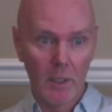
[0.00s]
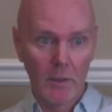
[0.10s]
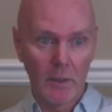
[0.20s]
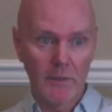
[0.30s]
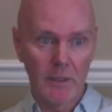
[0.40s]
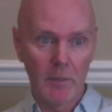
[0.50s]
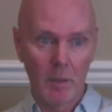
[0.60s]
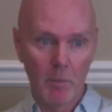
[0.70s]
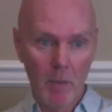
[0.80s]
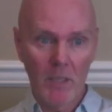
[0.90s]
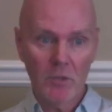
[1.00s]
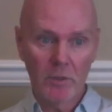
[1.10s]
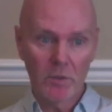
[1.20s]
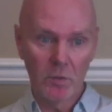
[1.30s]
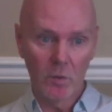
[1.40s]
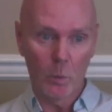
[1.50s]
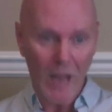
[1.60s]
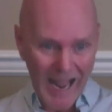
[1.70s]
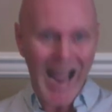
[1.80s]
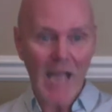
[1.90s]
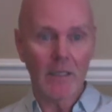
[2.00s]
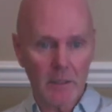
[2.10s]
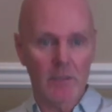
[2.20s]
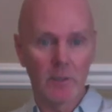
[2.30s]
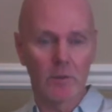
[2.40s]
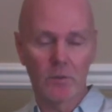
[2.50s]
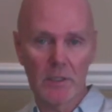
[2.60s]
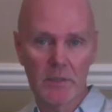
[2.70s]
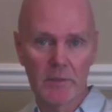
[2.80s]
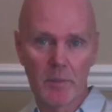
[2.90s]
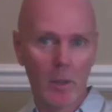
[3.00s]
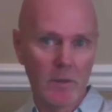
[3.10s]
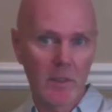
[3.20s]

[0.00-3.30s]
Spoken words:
They did it by measuring tooth wear and certain traits of its bones.